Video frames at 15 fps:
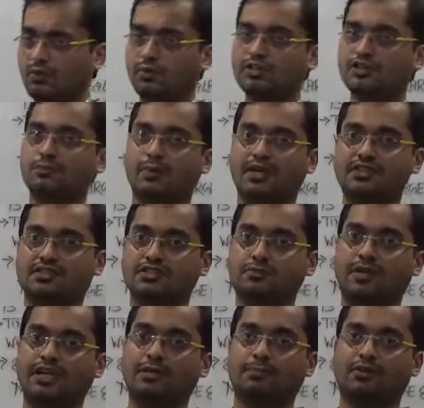whole space is
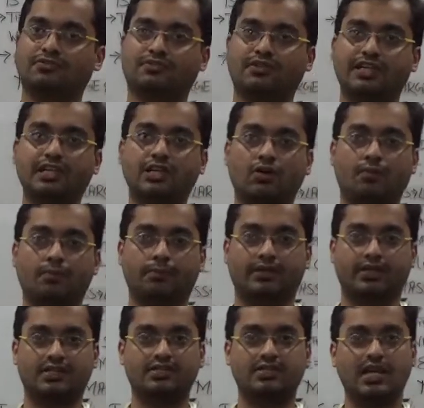made up of three
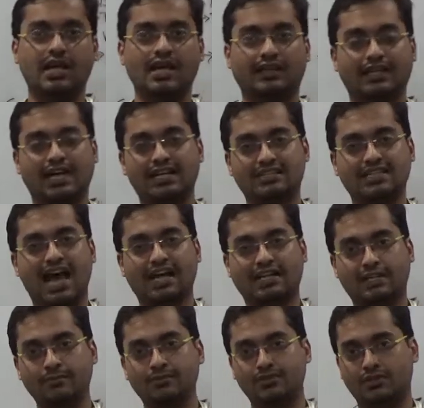components, that is
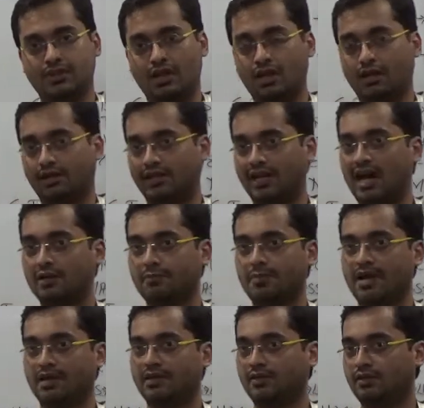atoms, dark
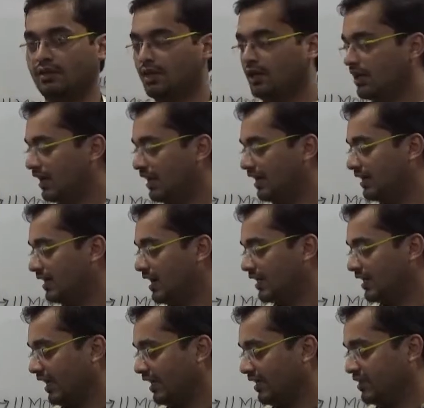matter and
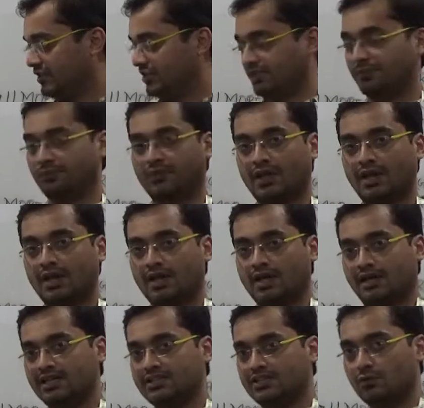dark energy.
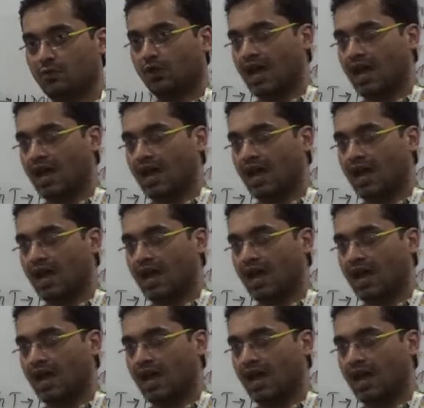Let's see what